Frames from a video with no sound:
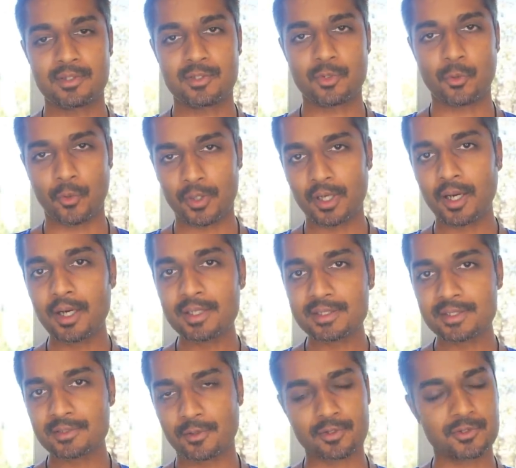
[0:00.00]
tour
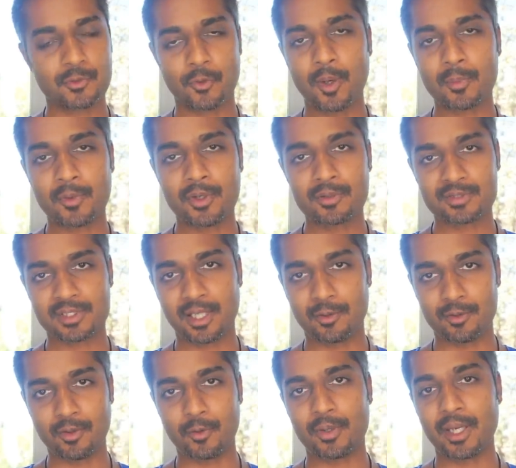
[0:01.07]
guides or tour operators that
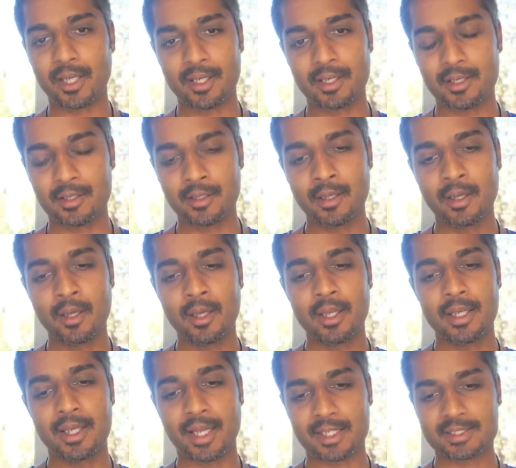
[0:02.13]
are located
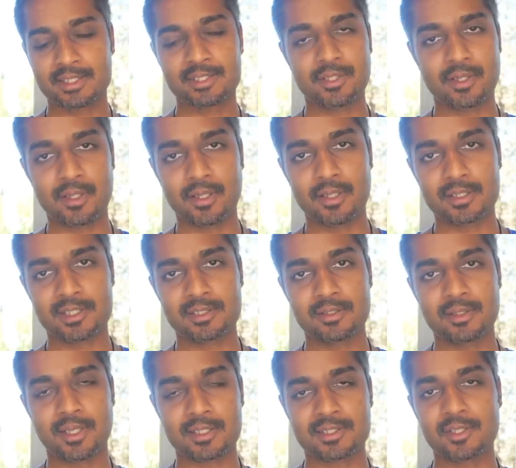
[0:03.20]
next to the
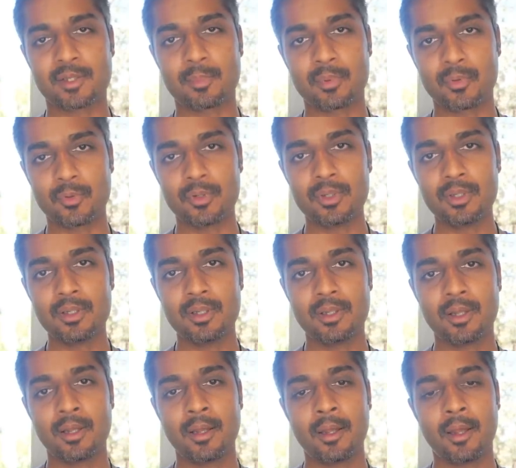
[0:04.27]
next to the pool.
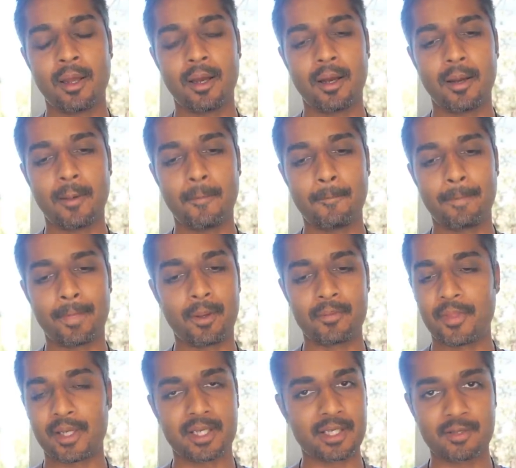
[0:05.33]
Um,
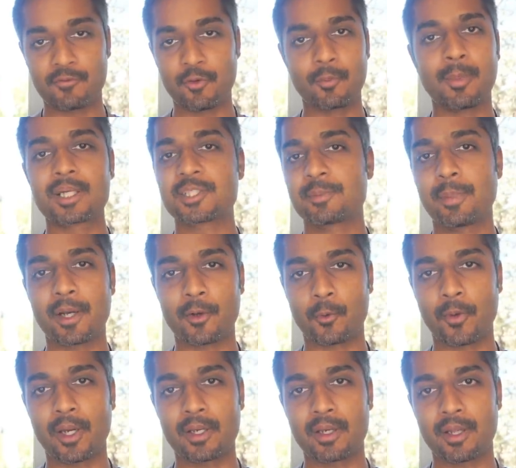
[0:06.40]
they can give you a much better
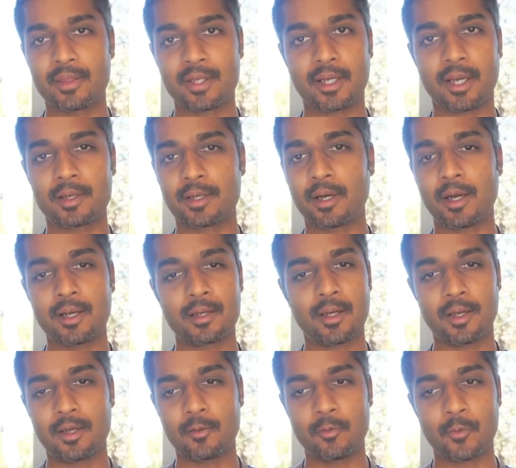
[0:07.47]
rate. I think I got
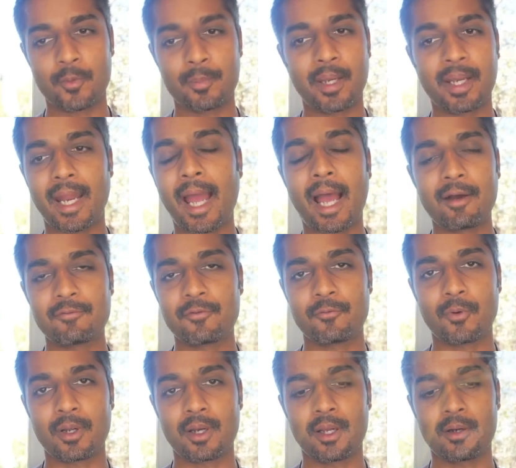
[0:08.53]
uh, we paid half of
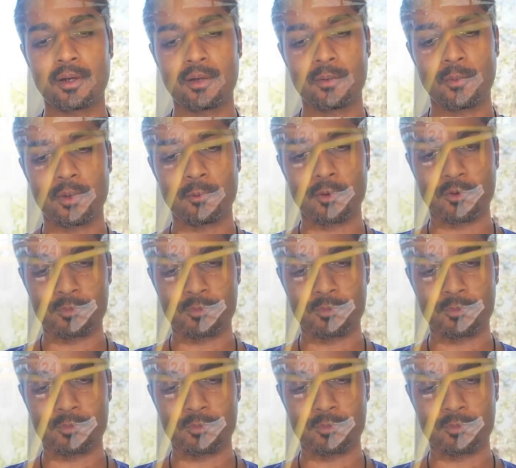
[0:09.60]
what I, we would